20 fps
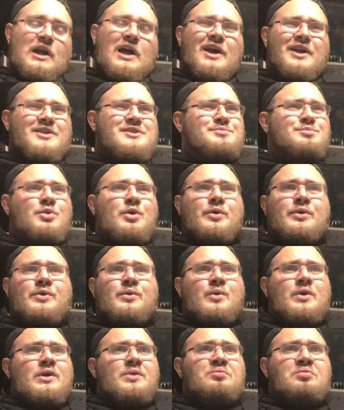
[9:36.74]
I
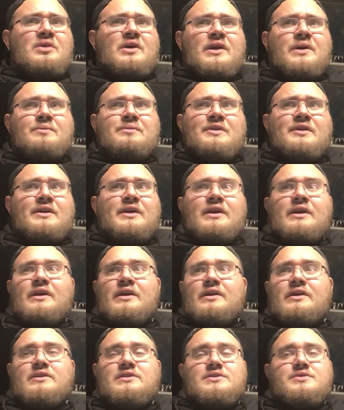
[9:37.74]
exploded one pipe
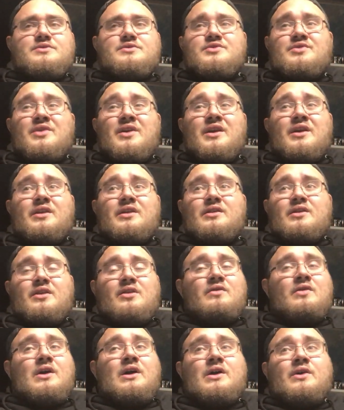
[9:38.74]
today because it was dragging on the
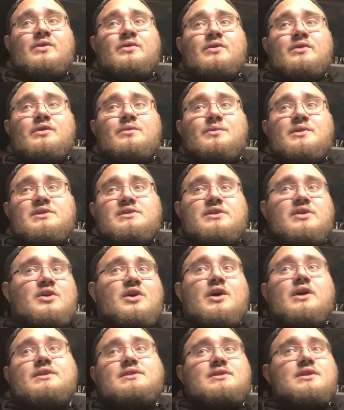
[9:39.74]
ground and must have
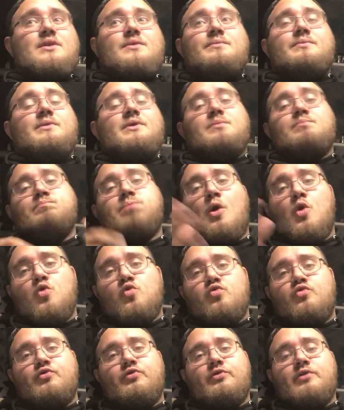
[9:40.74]
caught something, and
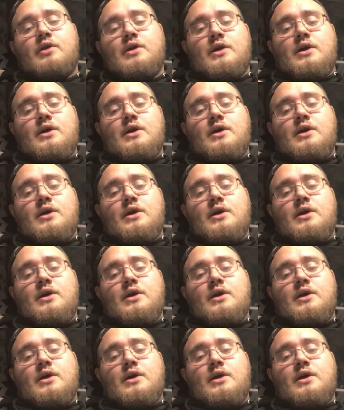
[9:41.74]
poof.